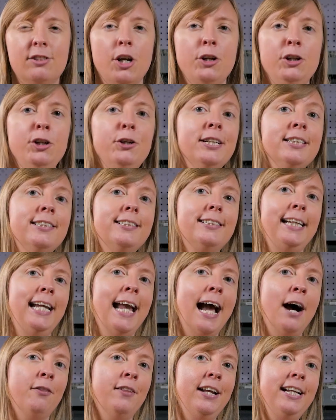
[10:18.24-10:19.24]
So you can see
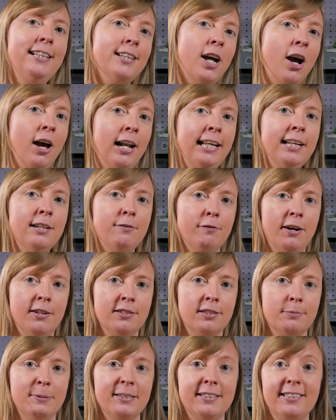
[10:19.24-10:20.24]
how these early
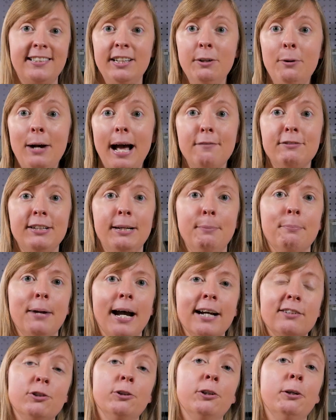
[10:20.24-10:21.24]
advancements still have an
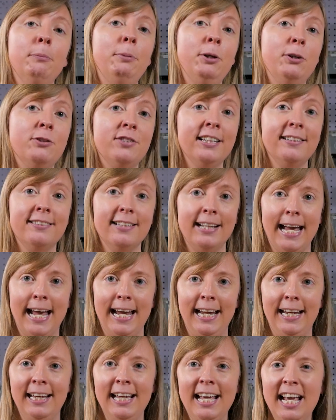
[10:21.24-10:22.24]
impact on computing
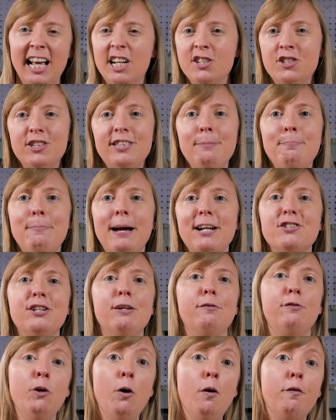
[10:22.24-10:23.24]
today. Just imagine
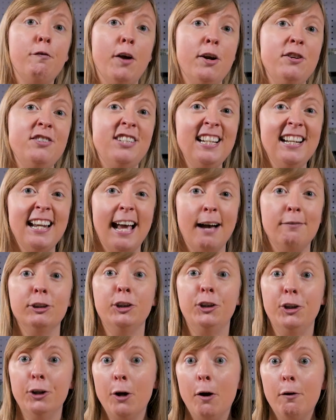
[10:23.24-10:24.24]
if your phone didn't have a
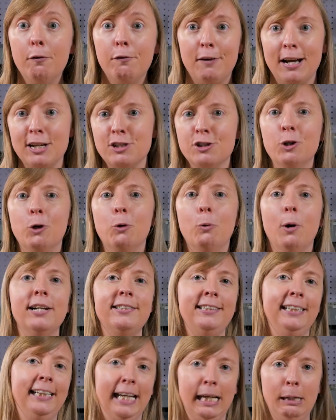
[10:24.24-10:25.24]
good old-fashioned
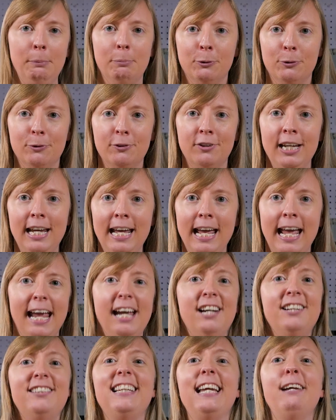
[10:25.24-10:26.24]
QWERTY keyboard.
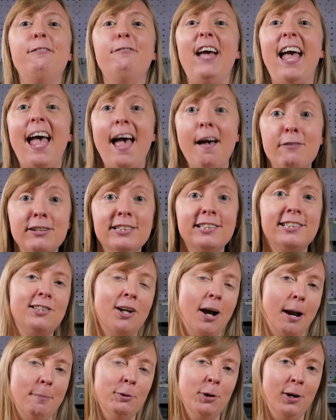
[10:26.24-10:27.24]
It could take forever to
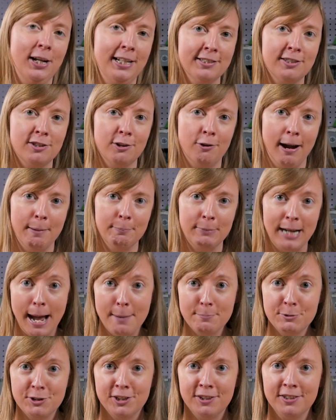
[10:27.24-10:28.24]
type your Instagram
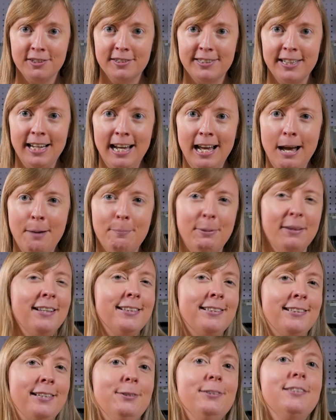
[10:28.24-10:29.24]
captions. But
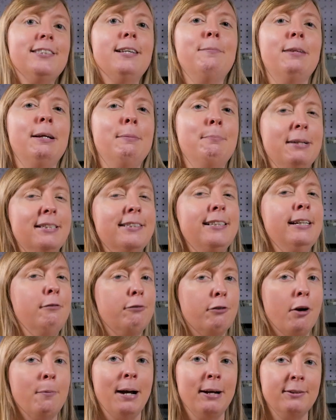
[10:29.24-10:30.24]
there's still something missing
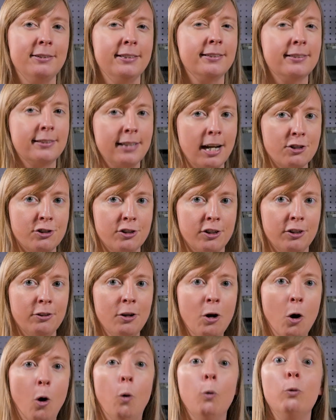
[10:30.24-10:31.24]
from our discussion,
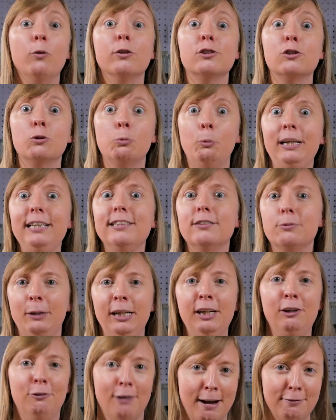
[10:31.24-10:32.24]
all the sweet,
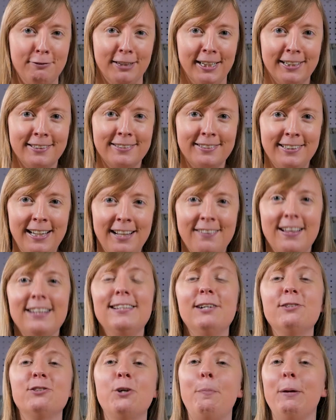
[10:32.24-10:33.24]
sweet graphics. That's
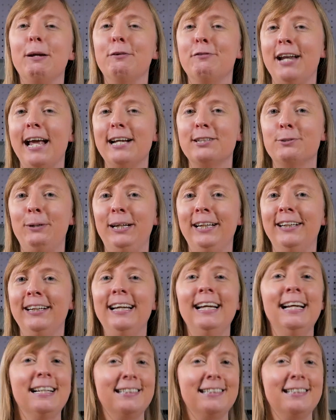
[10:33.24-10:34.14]
our topic for next week.